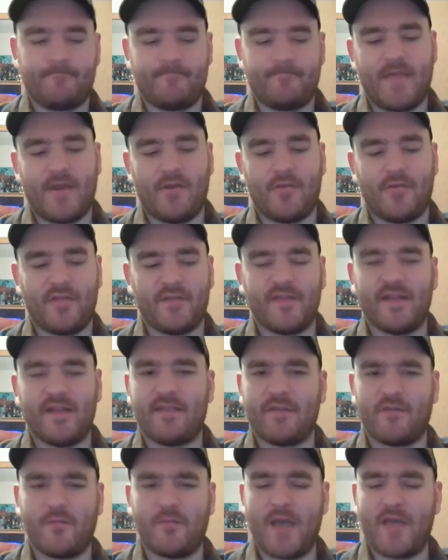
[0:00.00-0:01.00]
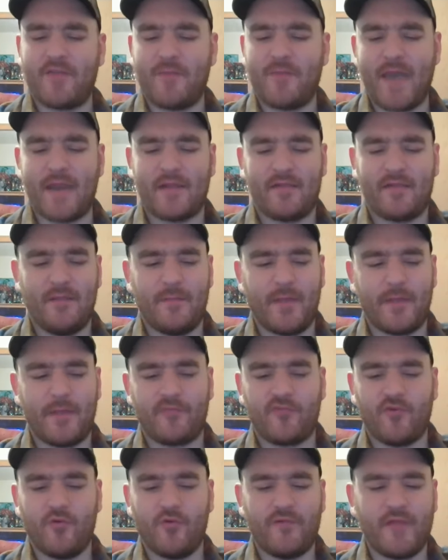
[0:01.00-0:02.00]
don't think that's ever mathematically been
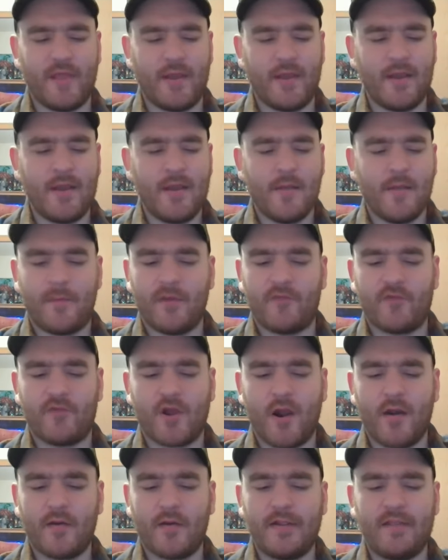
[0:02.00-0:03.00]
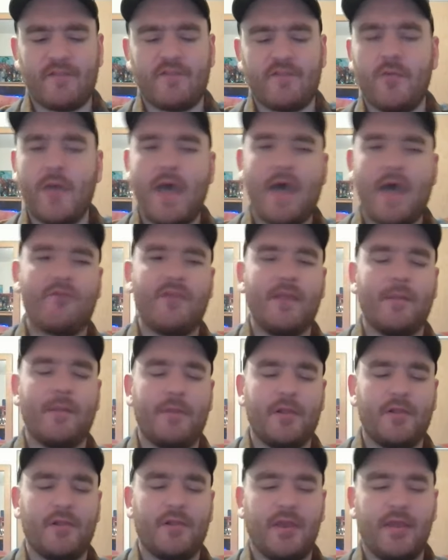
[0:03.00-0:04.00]
proven, but regardless, you have the
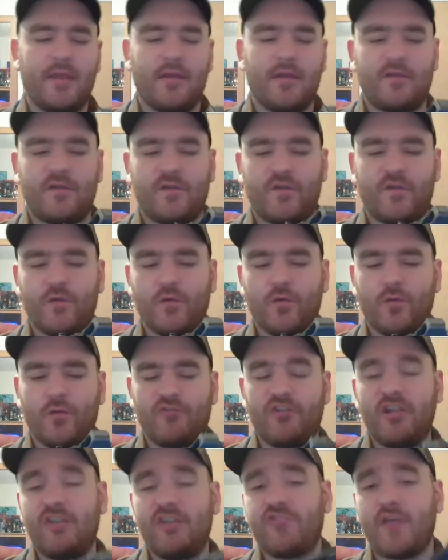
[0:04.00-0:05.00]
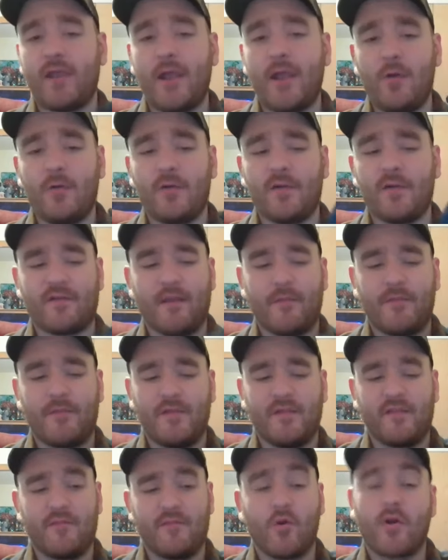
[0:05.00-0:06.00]
ability to change that out to something
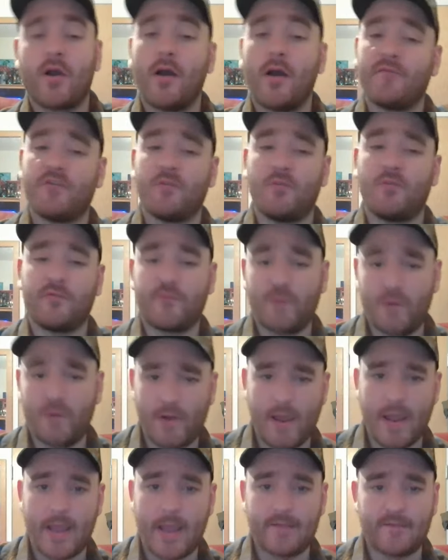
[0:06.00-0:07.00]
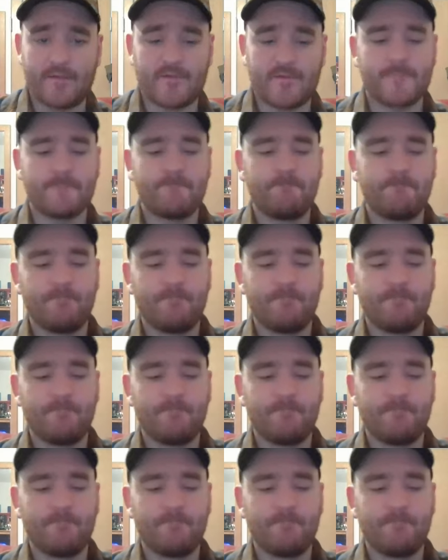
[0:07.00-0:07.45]
that's more comfortable for your hands.